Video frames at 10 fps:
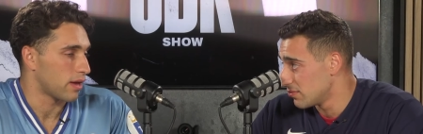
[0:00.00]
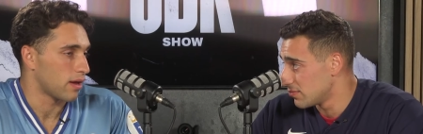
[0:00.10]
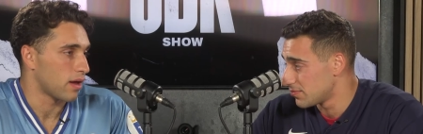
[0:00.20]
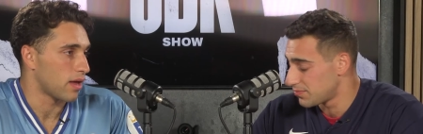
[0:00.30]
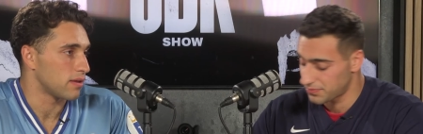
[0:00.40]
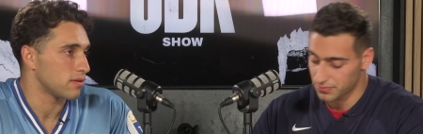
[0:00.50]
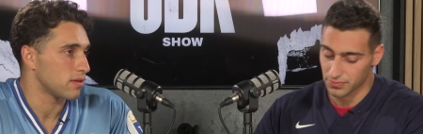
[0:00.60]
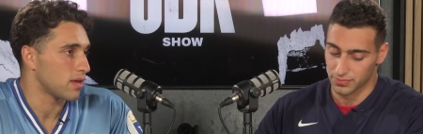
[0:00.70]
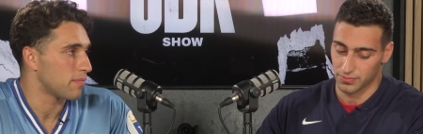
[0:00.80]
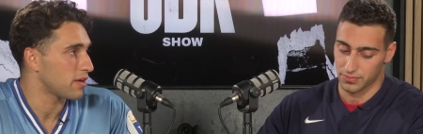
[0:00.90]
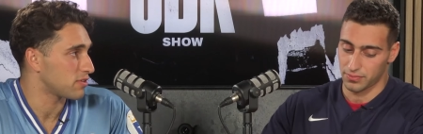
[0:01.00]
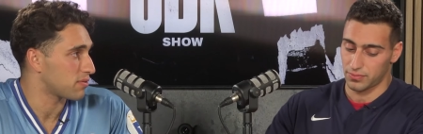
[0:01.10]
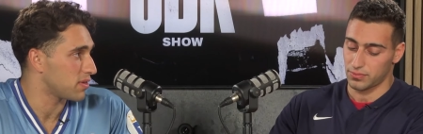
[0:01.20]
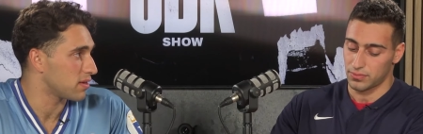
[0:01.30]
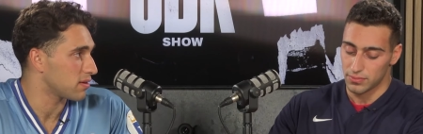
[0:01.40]
Speaker 1: Yeah, and it makes you
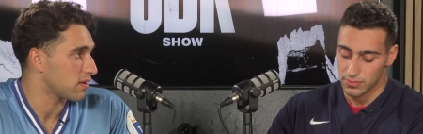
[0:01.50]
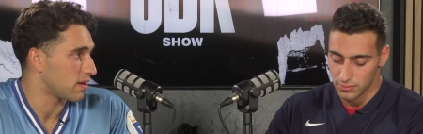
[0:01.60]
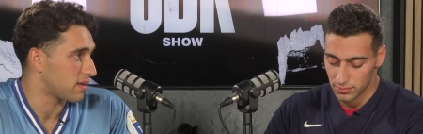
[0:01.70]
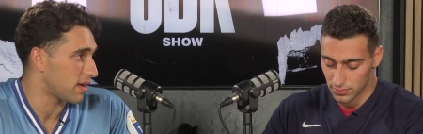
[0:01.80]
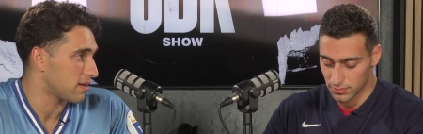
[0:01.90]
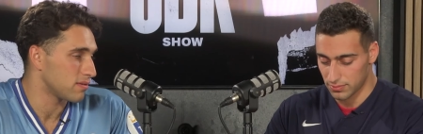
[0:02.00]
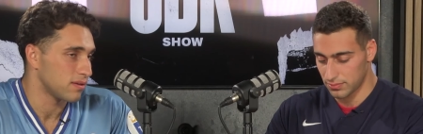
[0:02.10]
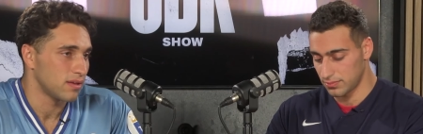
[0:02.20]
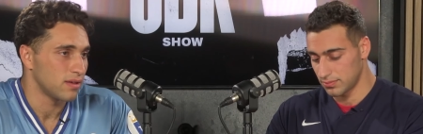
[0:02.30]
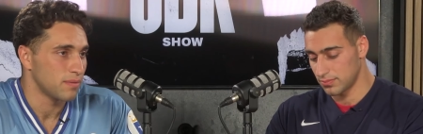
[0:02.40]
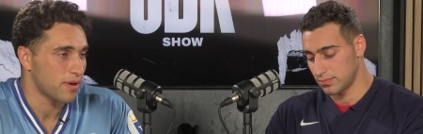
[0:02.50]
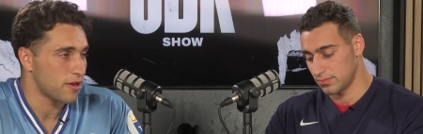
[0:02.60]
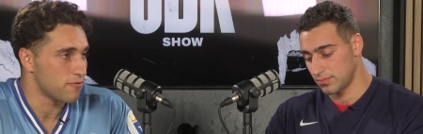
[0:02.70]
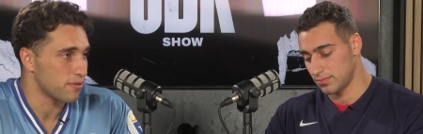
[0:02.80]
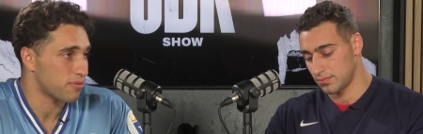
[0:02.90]
think again,
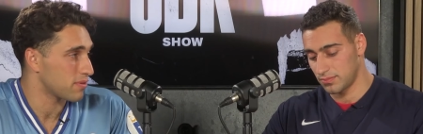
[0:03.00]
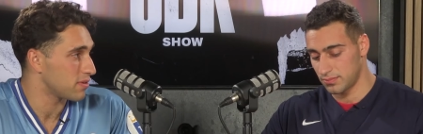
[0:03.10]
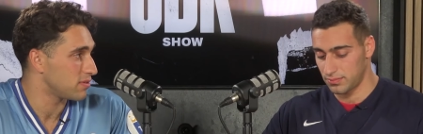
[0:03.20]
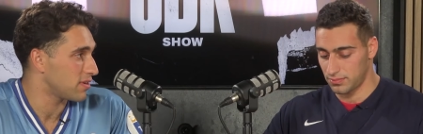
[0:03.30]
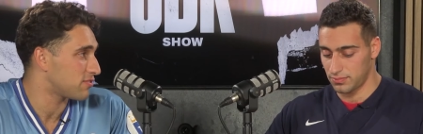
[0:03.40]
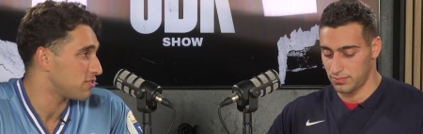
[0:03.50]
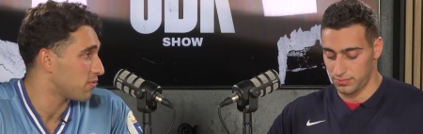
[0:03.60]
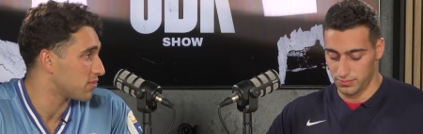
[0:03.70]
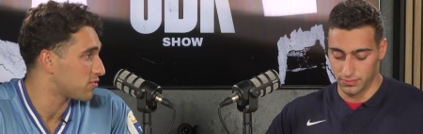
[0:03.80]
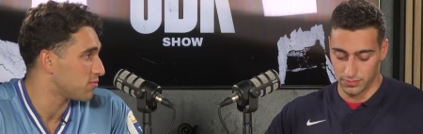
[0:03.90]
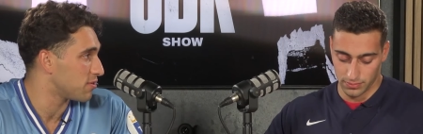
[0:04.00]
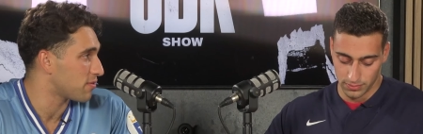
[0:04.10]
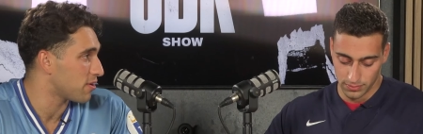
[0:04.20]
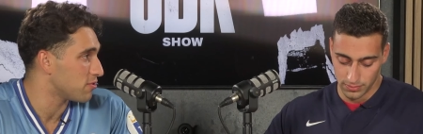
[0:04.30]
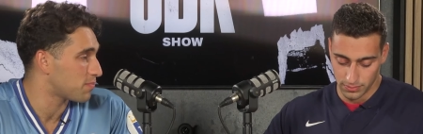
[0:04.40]
Penrith. Yes, you've won two in a
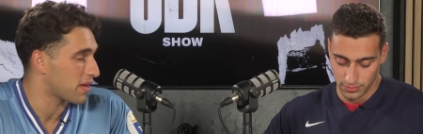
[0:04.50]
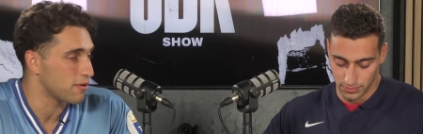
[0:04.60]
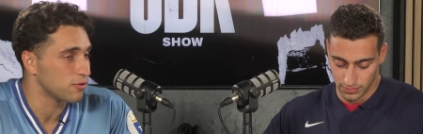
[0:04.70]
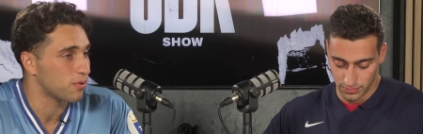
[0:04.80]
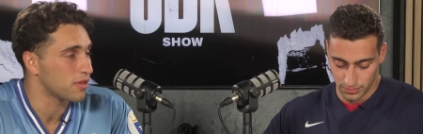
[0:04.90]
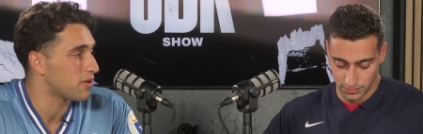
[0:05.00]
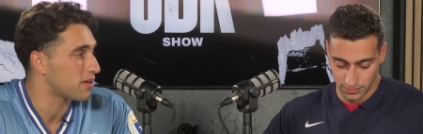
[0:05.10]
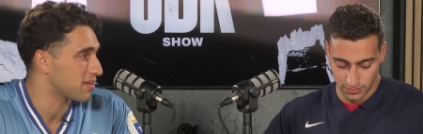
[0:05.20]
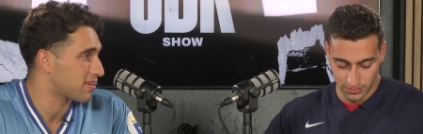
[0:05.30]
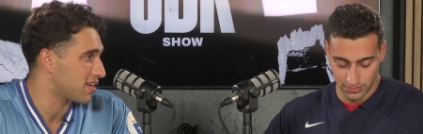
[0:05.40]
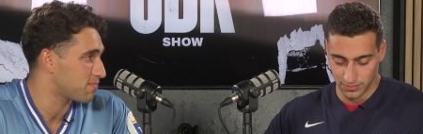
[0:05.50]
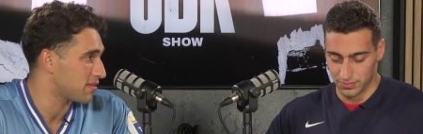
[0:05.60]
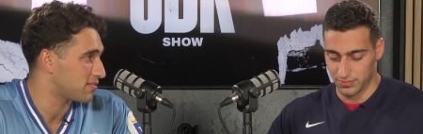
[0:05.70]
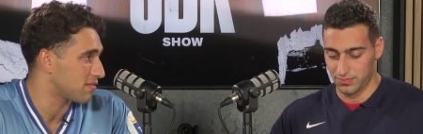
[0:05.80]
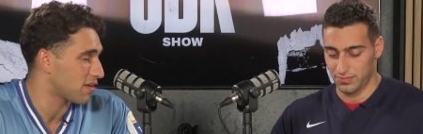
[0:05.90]
row, but he was probably one of the key
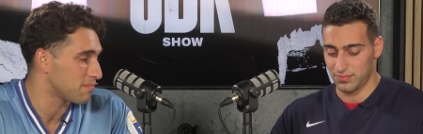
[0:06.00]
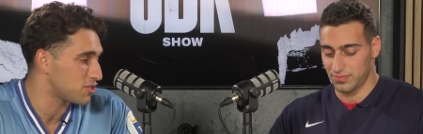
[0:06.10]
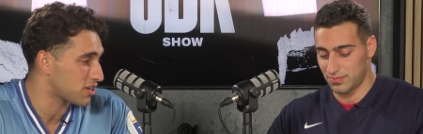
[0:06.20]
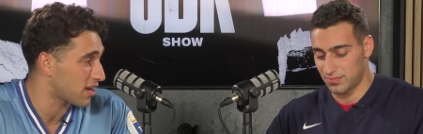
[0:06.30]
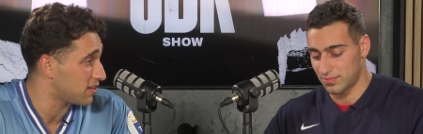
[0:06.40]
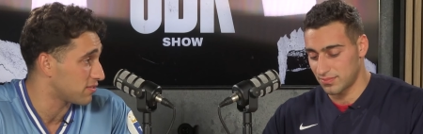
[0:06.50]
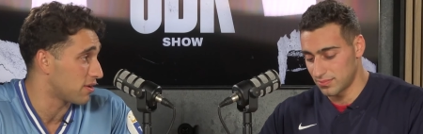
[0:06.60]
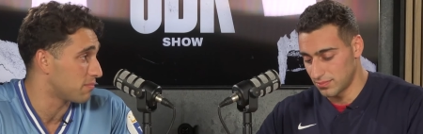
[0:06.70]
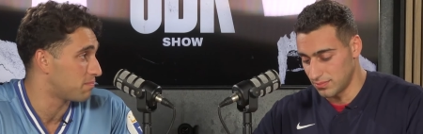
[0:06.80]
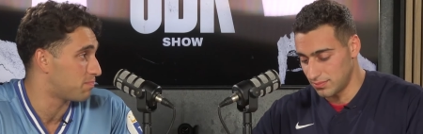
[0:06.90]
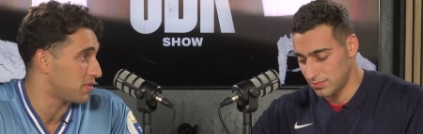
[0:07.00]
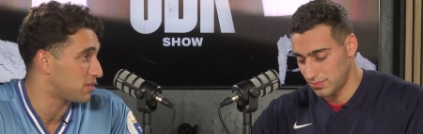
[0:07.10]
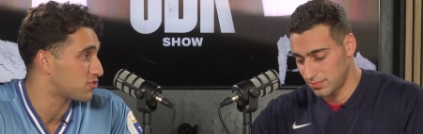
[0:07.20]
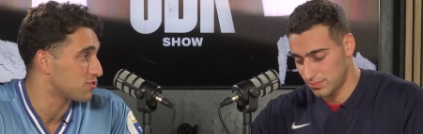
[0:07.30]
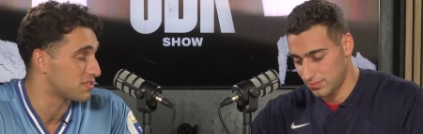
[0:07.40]
pieces of that. Mitch Kenny's got a mm. big
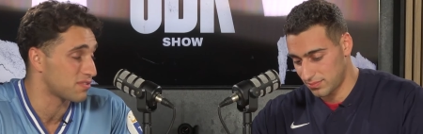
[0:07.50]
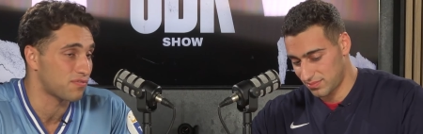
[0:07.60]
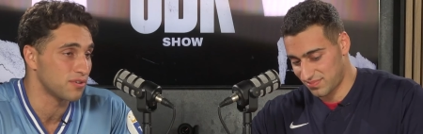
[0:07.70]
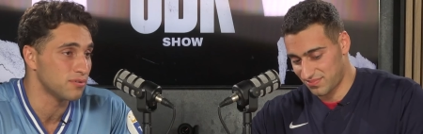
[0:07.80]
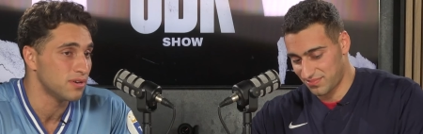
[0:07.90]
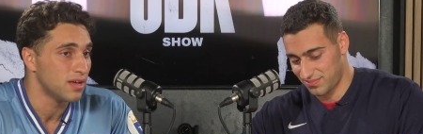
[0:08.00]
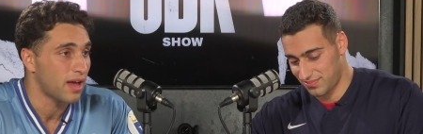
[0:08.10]
shoes to fill,